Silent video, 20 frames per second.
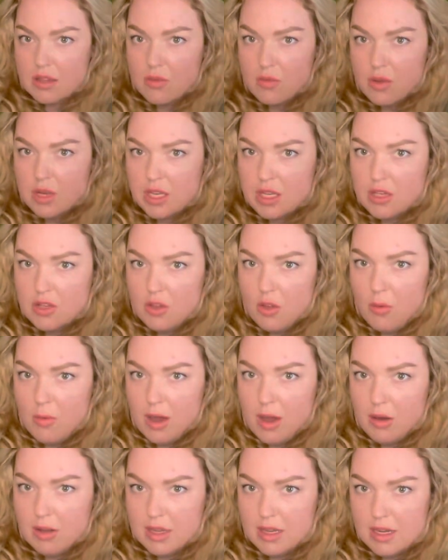what do you do
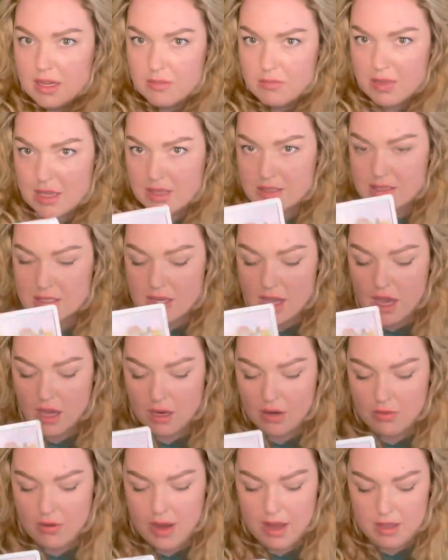about being
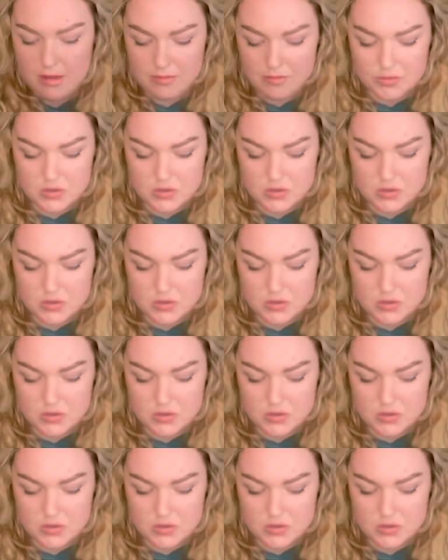stuck, right?